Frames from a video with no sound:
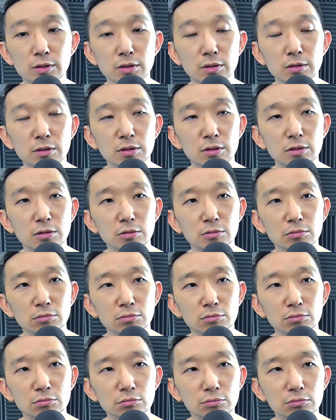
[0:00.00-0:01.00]
So
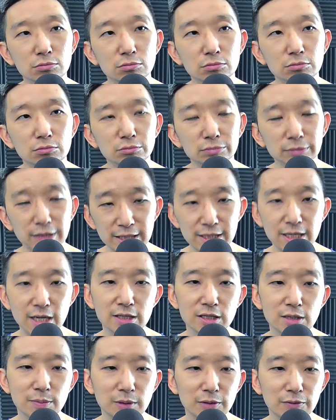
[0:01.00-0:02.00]
that's
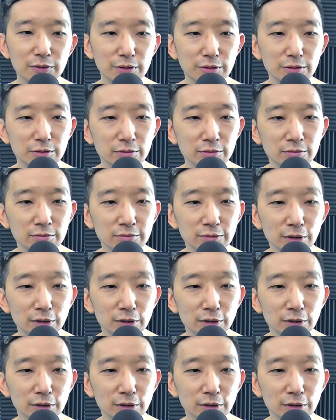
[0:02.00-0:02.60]
ICP for you.